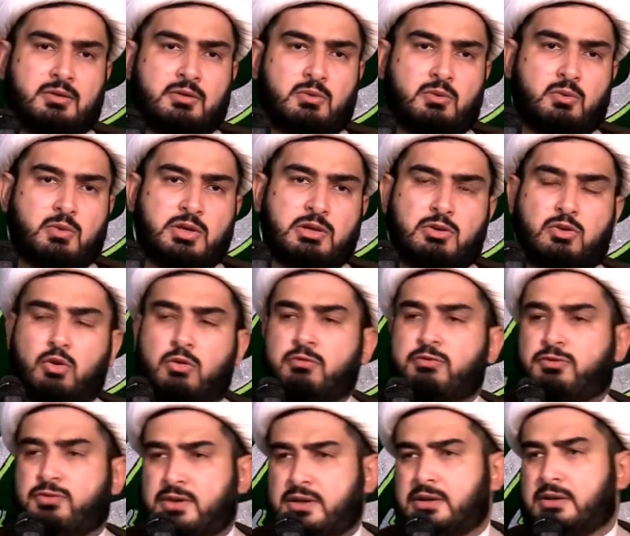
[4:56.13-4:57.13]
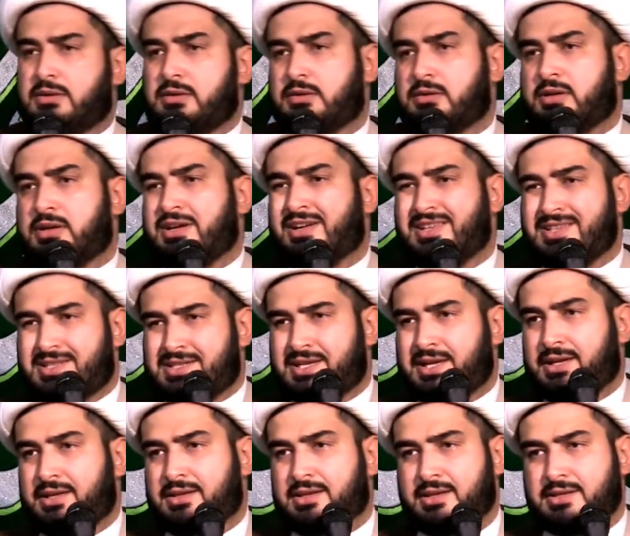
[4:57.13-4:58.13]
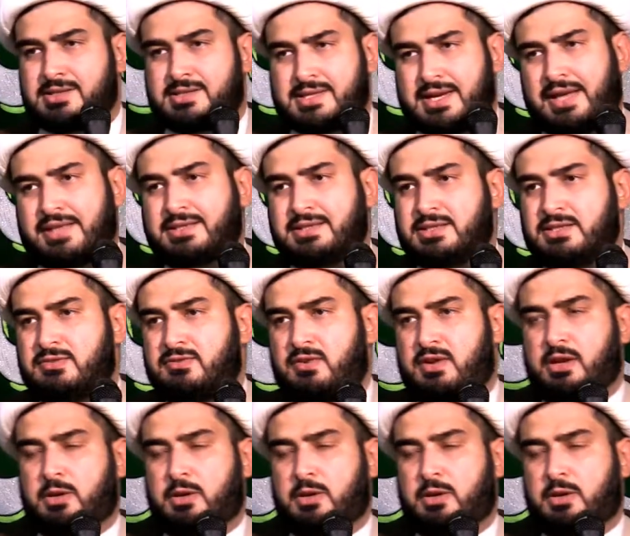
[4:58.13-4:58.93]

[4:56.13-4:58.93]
we don't feel content and satisfied